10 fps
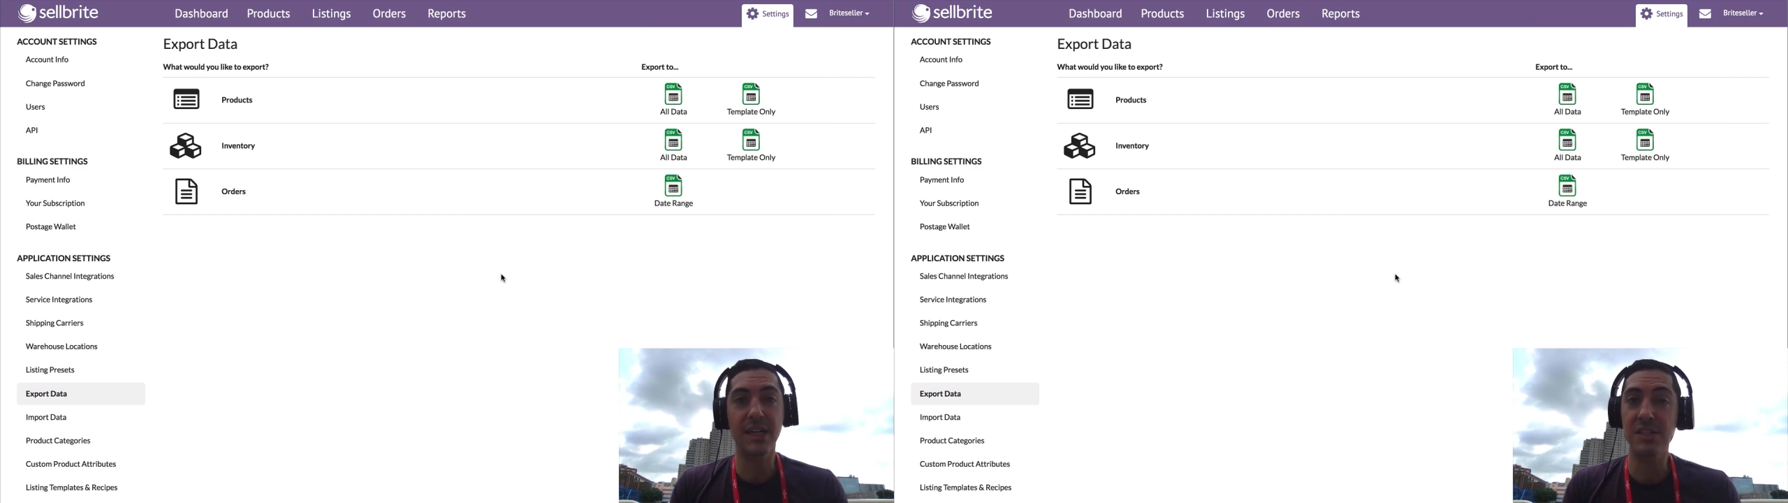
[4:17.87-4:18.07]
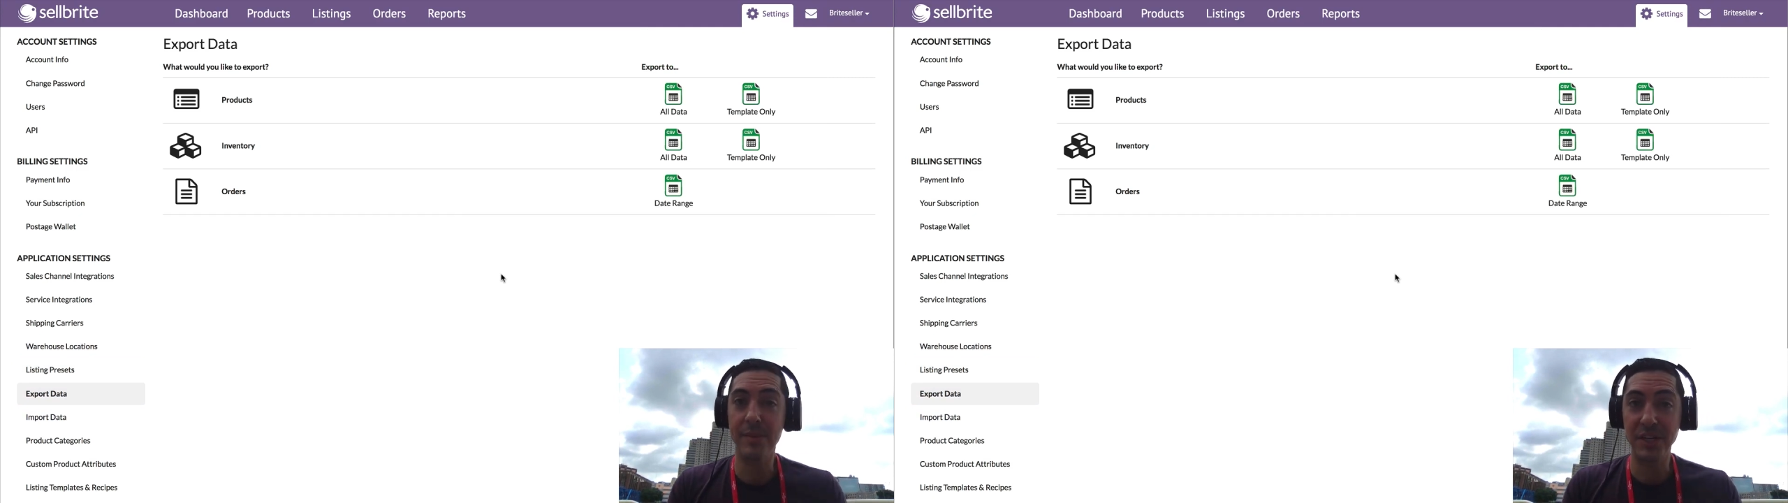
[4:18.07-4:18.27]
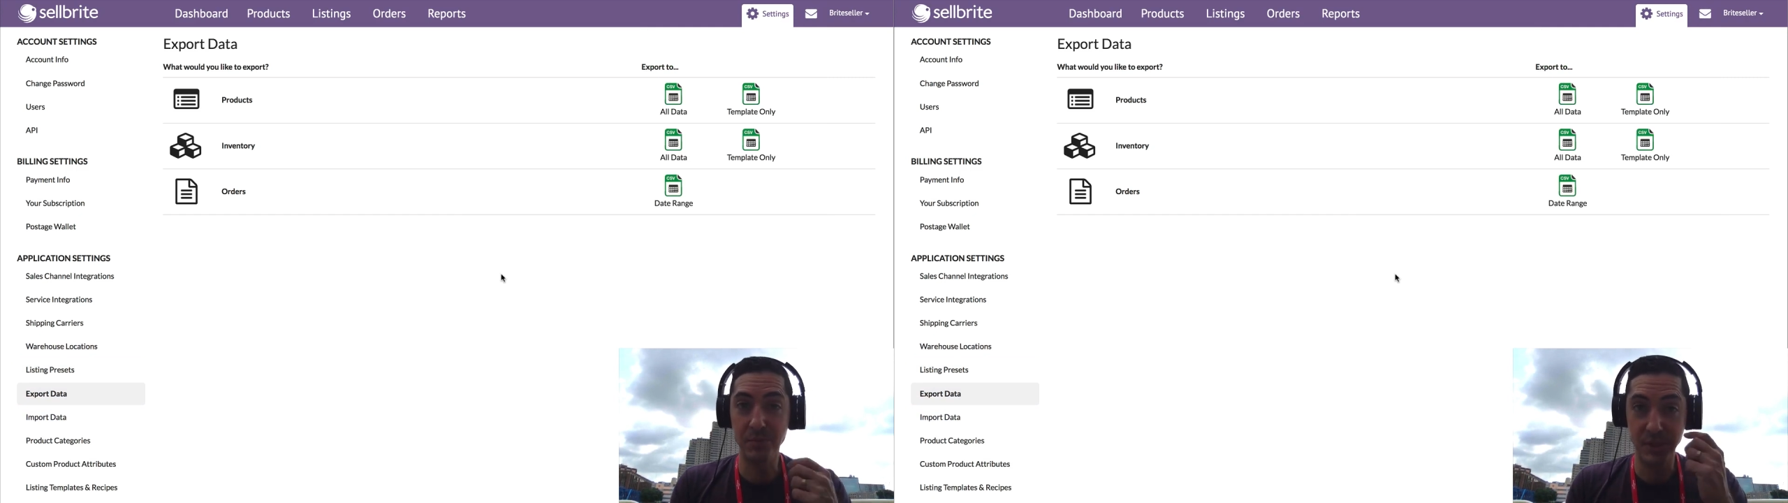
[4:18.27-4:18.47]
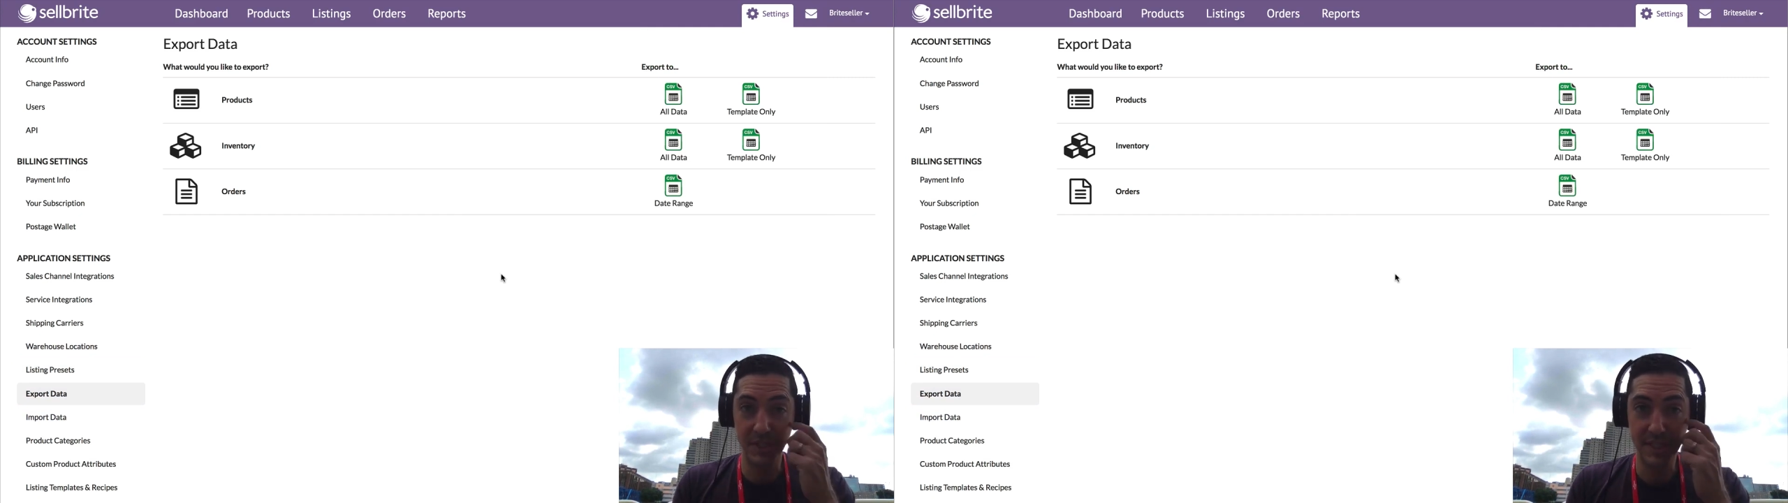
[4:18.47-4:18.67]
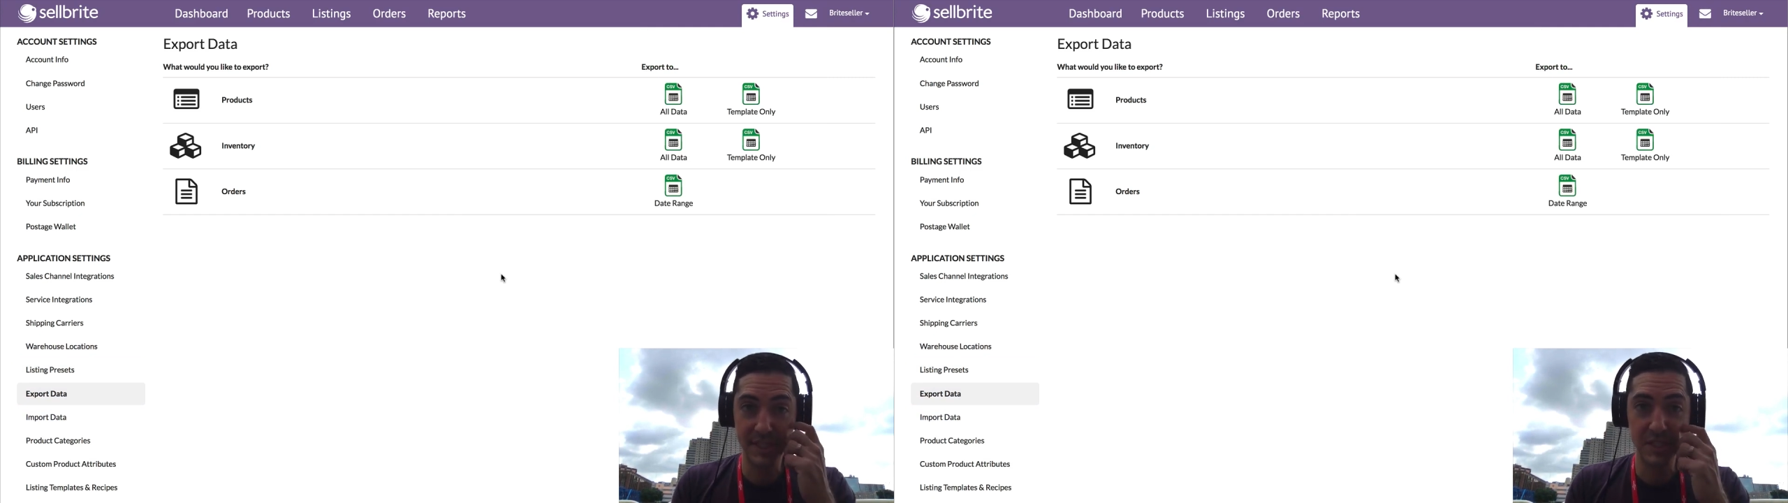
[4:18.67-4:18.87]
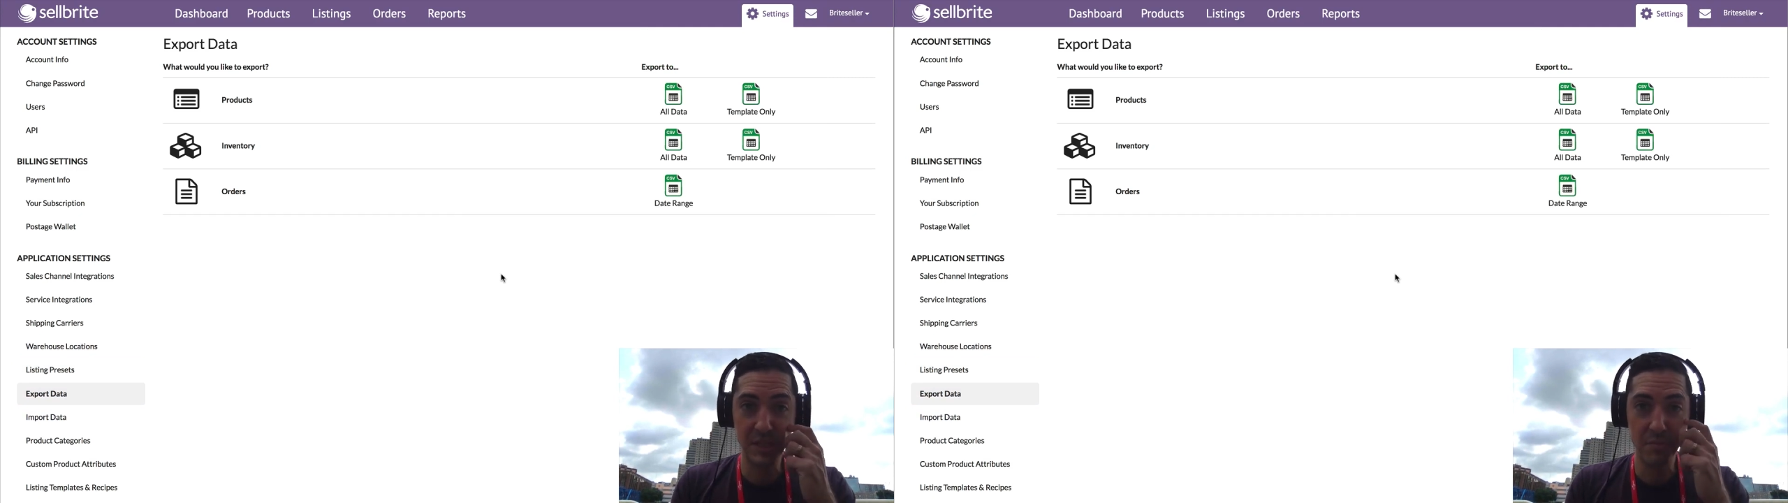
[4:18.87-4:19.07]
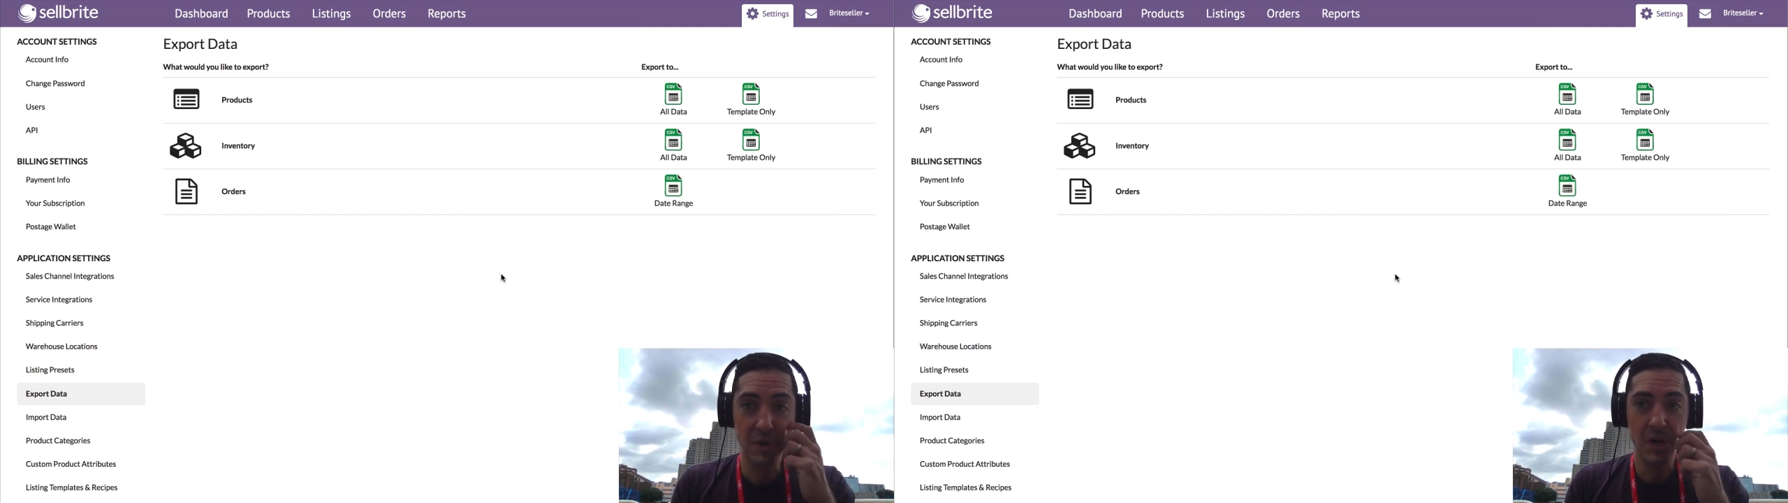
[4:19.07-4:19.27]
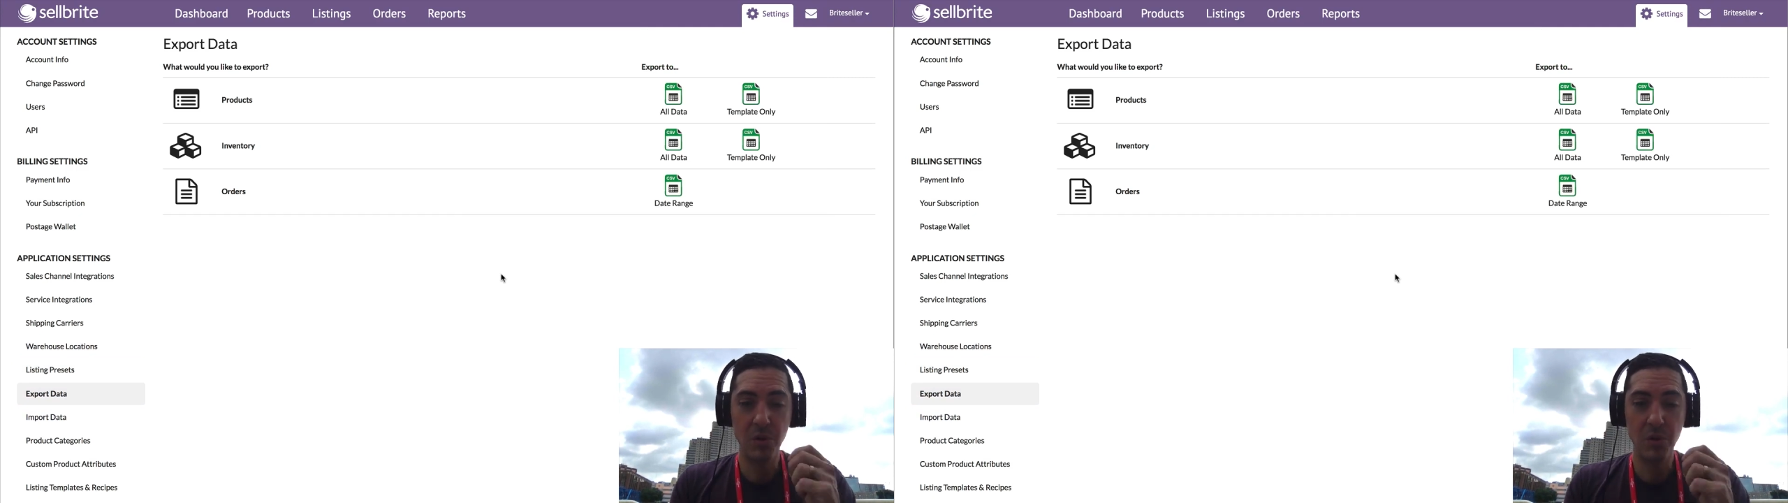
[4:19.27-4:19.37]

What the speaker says: custom attributes in the system,